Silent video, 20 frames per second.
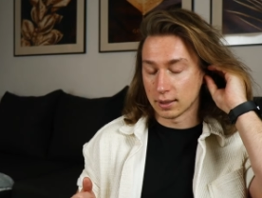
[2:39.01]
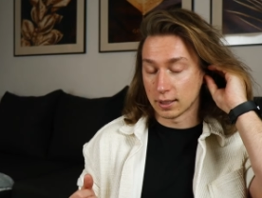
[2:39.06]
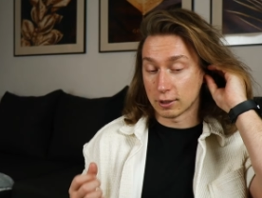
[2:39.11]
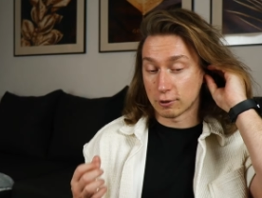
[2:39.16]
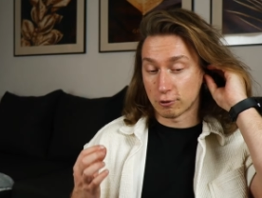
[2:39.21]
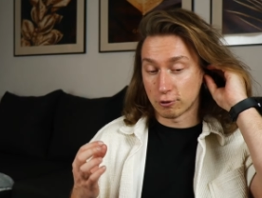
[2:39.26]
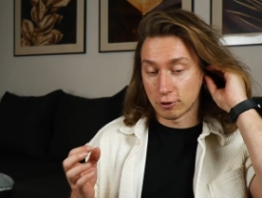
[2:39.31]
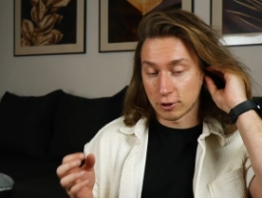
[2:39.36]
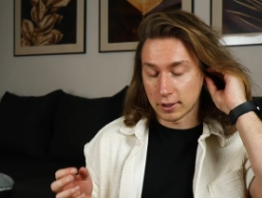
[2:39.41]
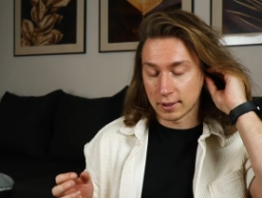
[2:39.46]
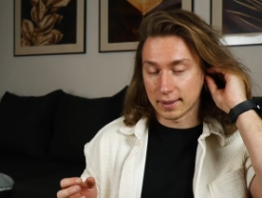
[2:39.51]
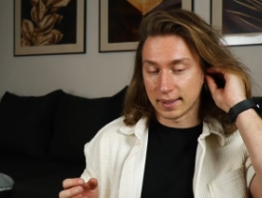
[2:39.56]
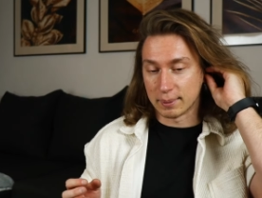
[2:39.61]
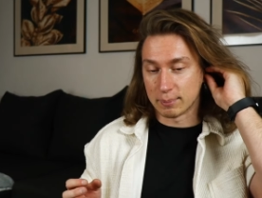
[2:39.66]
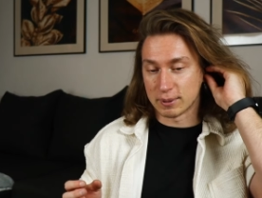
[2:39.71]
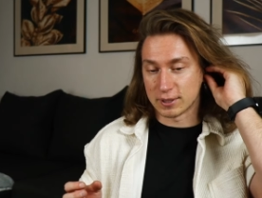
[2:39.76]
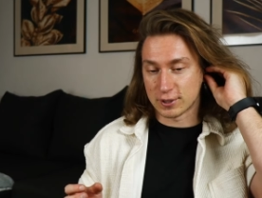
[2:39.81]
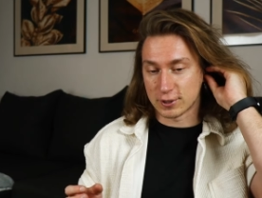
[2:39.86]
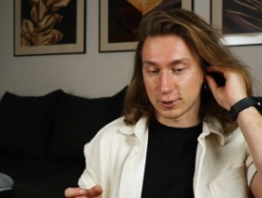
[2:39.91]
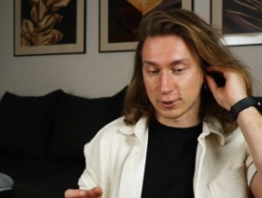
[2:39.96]
like really
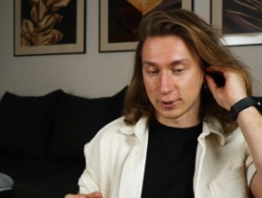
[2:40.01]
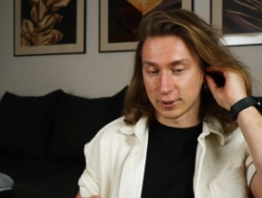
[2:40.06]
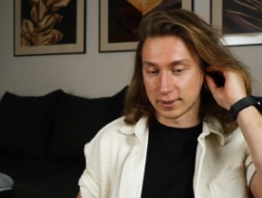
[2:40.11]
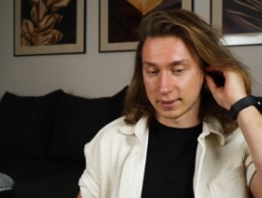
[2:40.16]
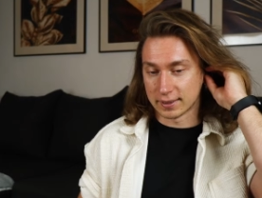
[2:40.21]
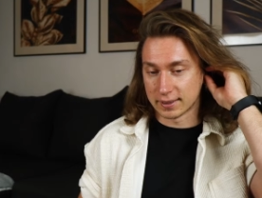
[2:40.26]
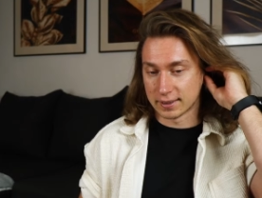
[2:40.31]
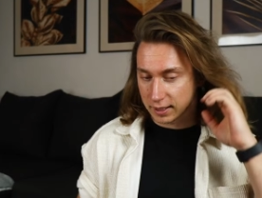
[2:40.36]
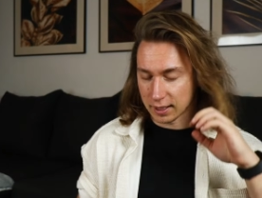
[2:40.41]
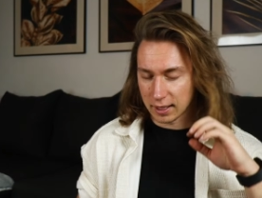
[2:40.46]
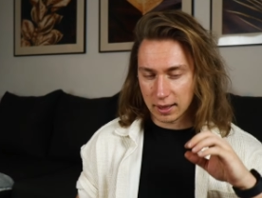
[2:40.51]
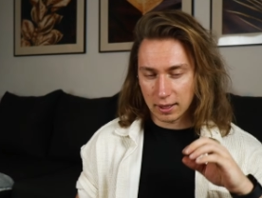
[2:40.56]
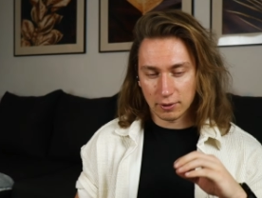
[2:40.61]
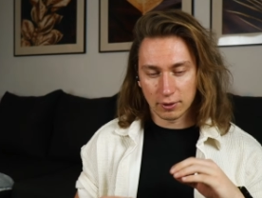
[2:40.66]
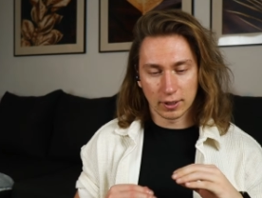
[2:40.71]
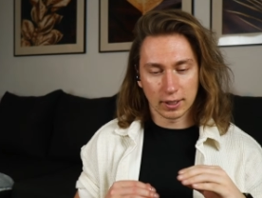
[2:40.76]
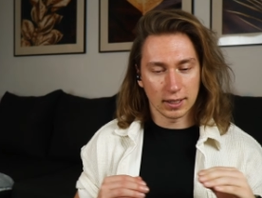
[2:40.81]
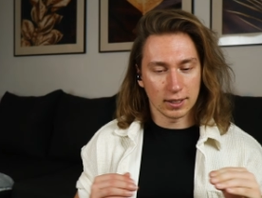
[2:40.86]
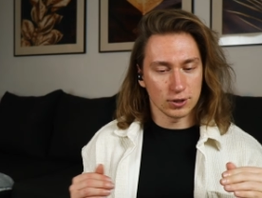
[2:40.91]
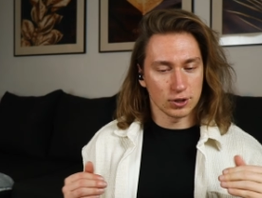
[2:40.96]
mature. And I love
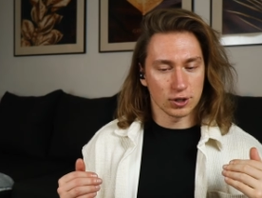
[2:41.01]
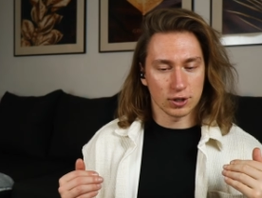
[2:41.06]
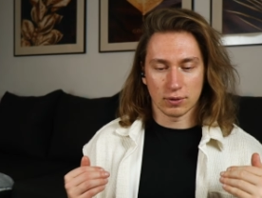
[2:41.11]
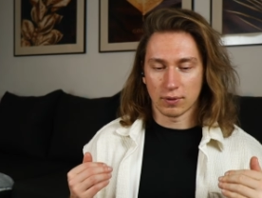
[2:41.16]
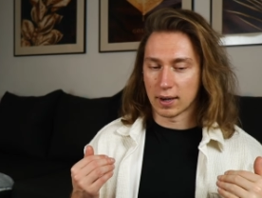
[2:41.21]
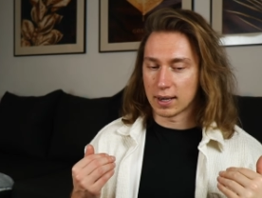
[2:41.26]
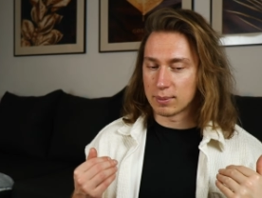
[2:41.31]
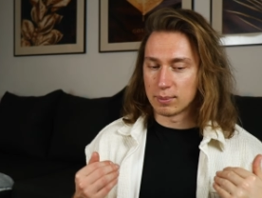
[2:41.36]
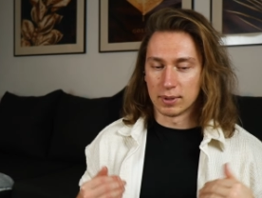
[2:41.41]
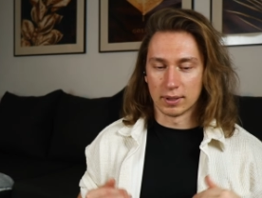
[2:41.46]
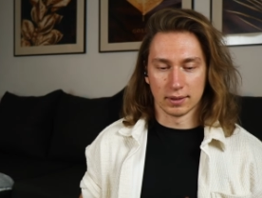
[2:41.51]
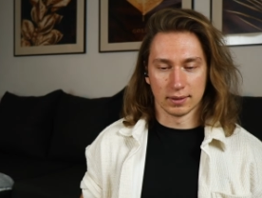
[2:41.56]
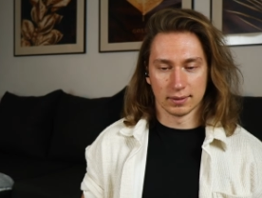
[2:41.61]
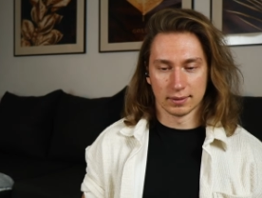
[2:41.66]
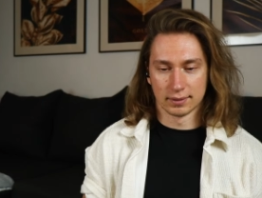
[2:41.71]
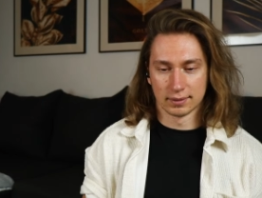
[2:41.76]
that he's just vibing.